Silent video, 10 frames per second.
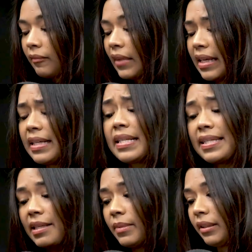And in a
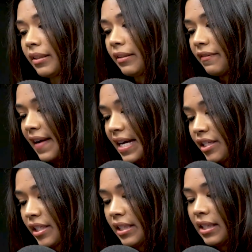similar
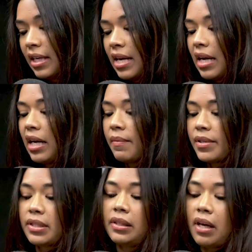fashion,
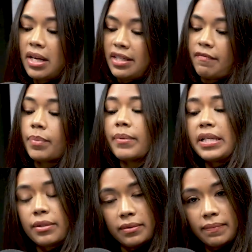there's loss of
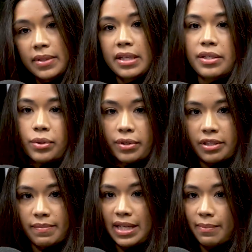parental
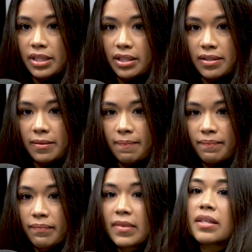consortium damages.
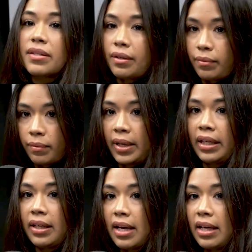So
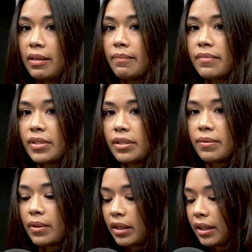when
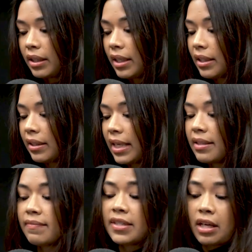
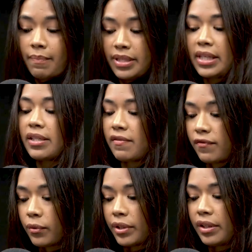that's compensation
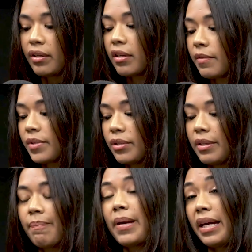for the harm to
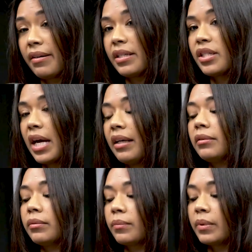the
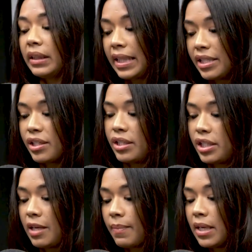parent-child
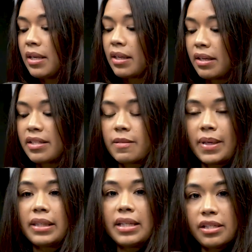relationship caused
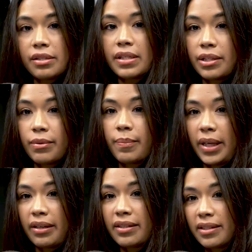by the injury to a
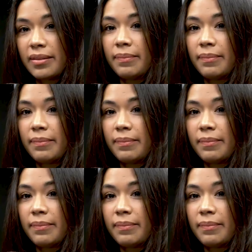parent.